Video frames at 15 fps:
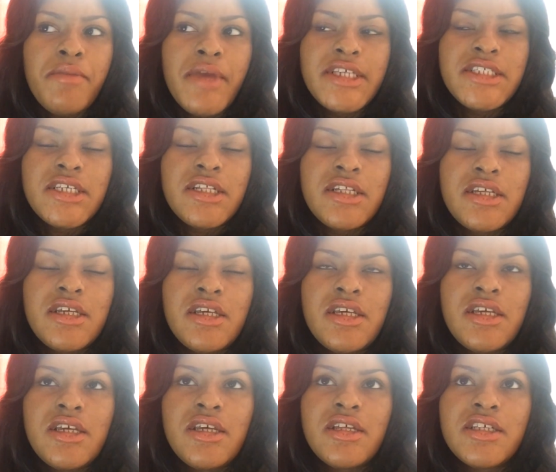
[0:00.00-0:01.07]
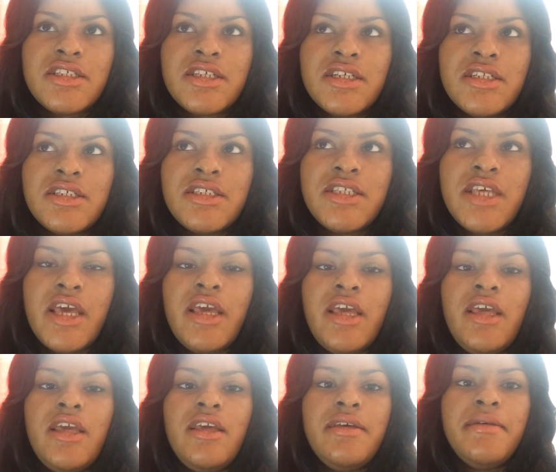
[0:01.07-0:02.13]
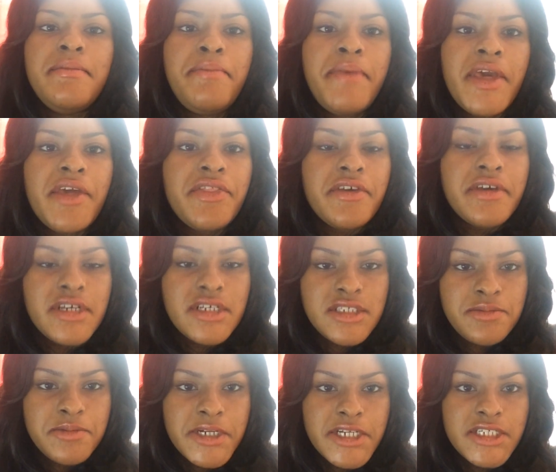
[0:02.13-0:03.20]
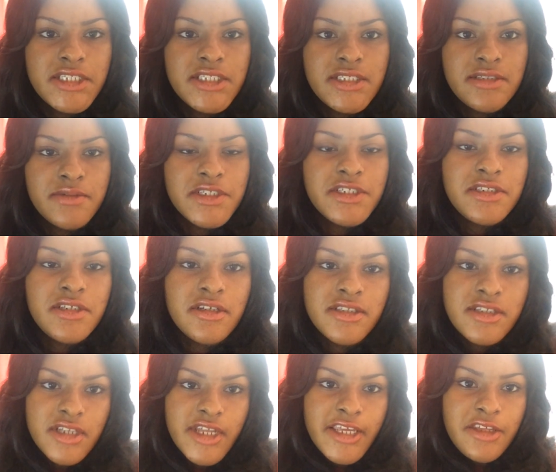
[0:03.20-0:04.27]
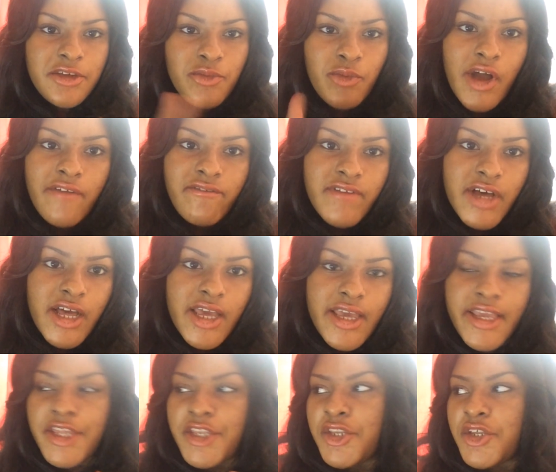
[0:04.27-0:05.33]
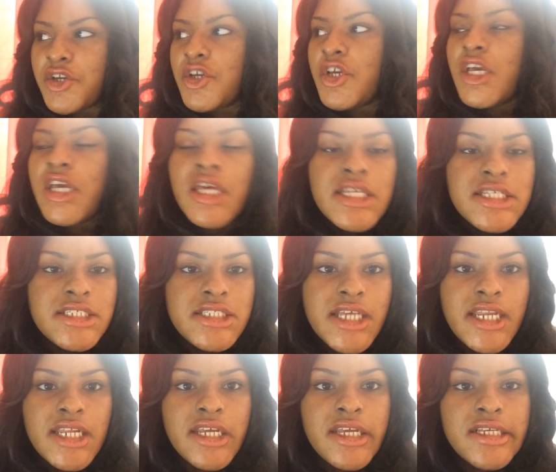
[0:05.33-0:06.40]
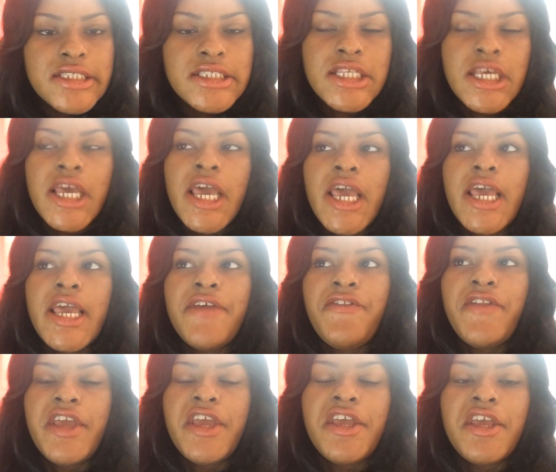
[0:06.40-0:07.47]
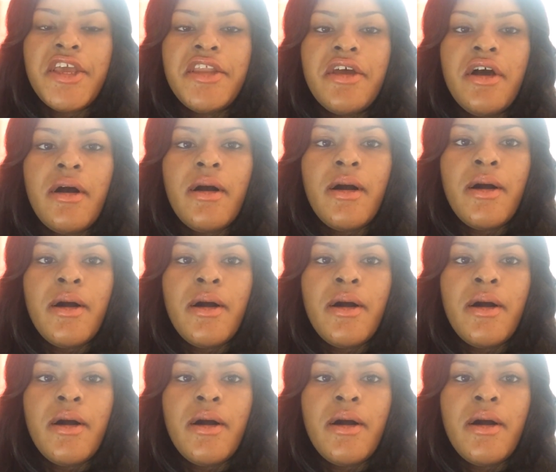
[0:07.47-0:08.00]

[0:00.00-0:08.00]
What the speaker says: Basically it's gonna say Panther Express once you go to like your Wi-Fi and your settings, and then